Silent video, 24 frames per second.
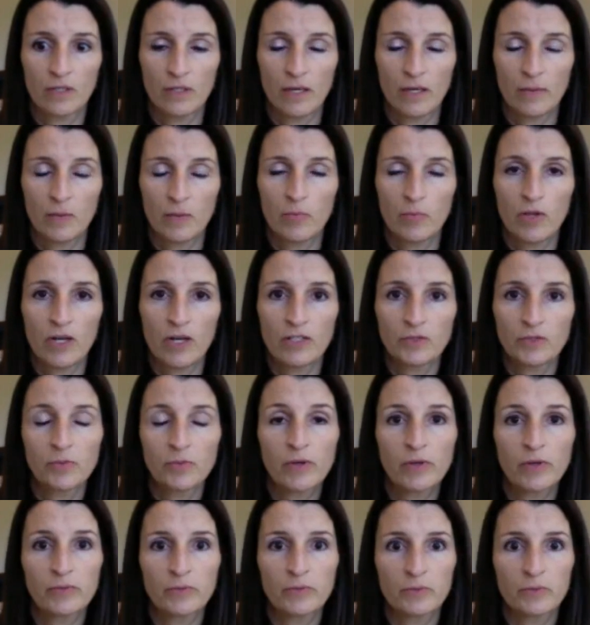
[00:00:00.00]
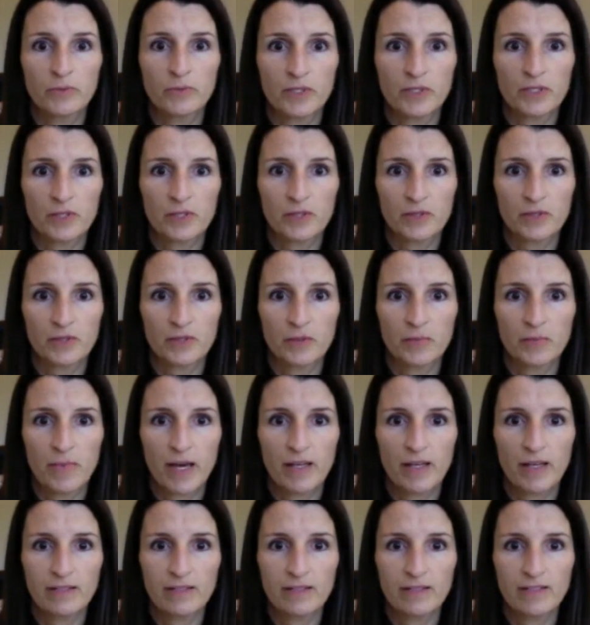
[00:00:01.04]
blog is probably the
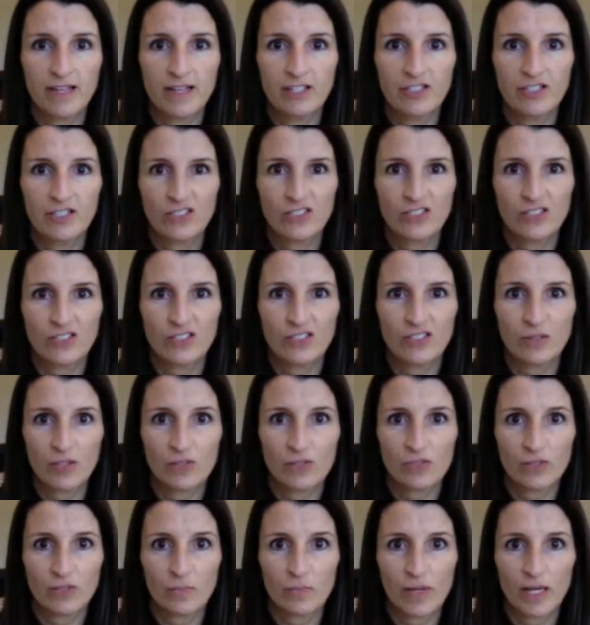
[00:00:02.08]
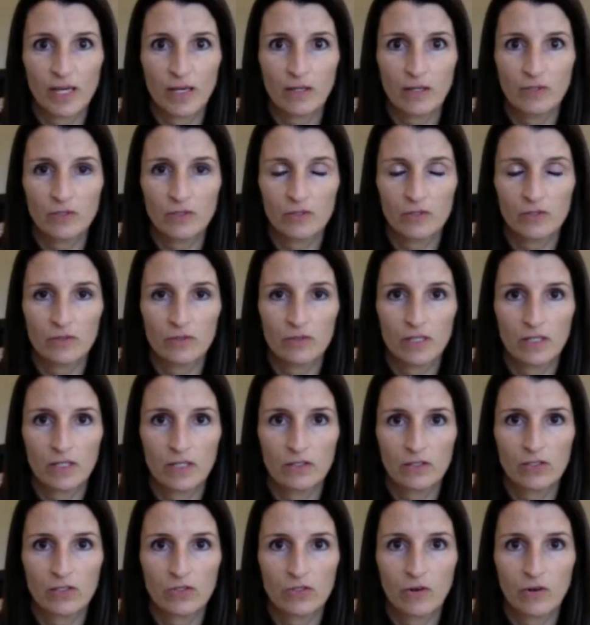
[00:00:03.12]
best, not just a Pinterest page or
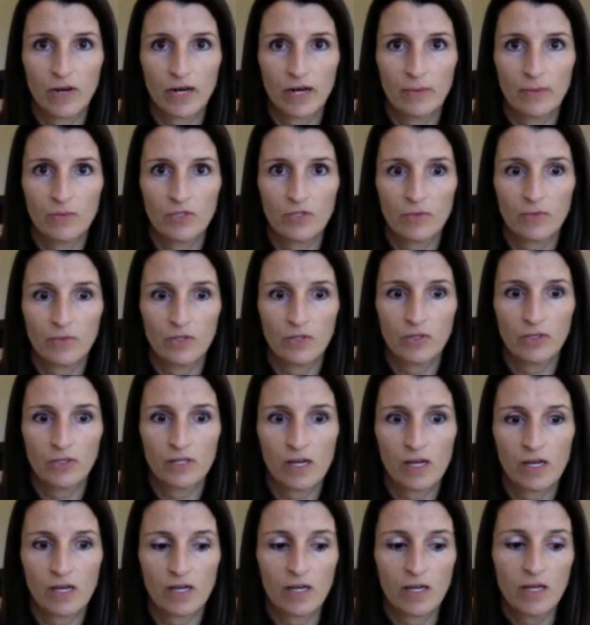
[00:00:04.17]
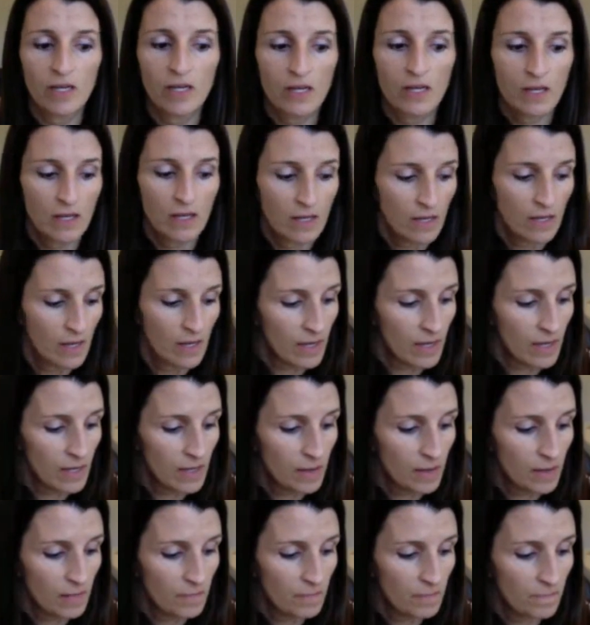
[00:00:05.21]
Instagram or something like that.
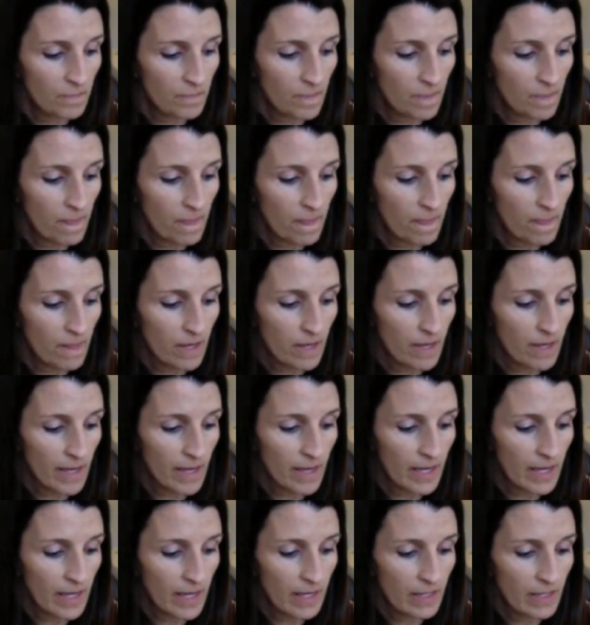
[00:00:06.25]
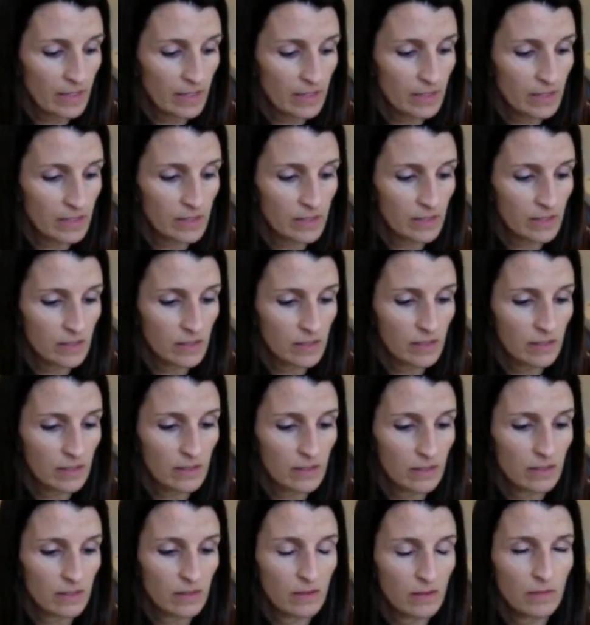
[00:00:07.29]
And
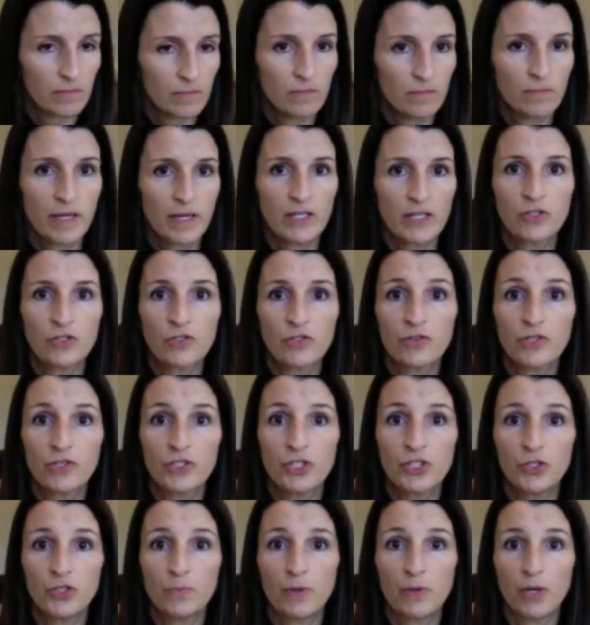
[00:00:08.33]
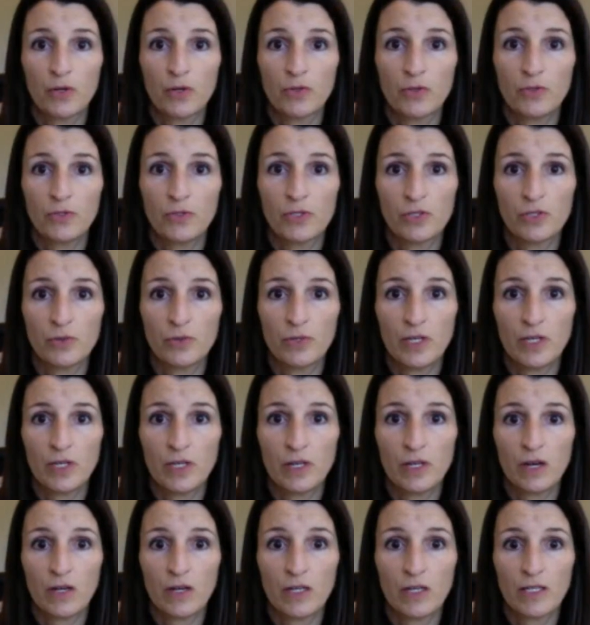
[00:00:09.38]
make sure that you post to it
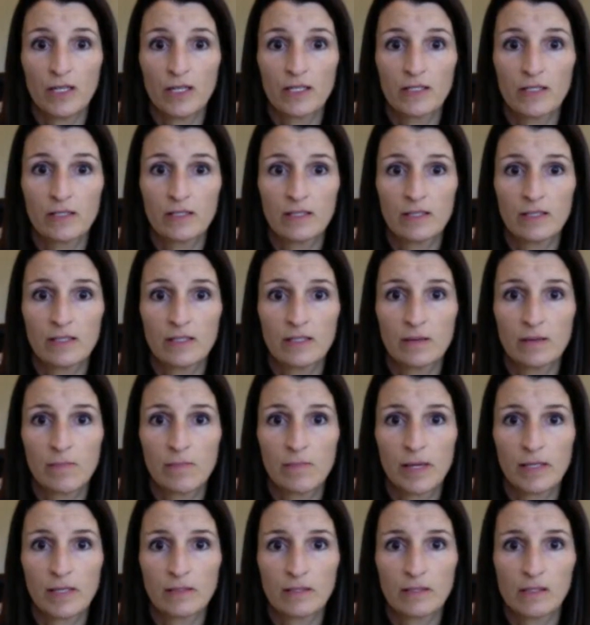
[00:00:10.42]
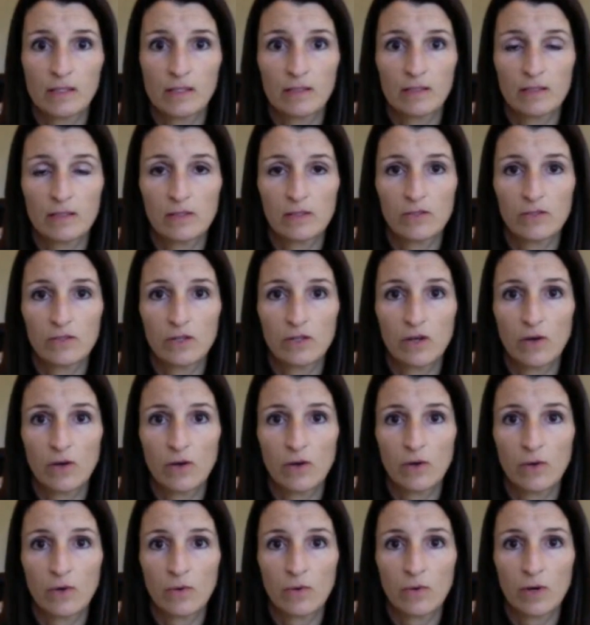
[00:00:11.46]
on a consistent basis.
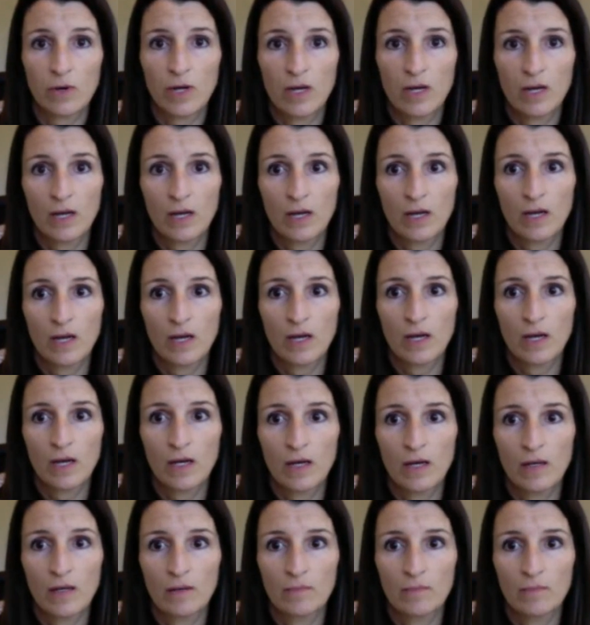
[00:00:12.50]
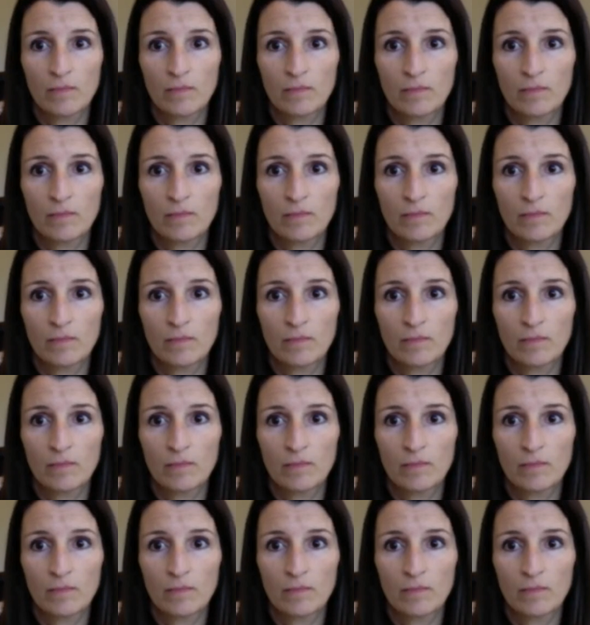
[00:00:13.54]
So I'm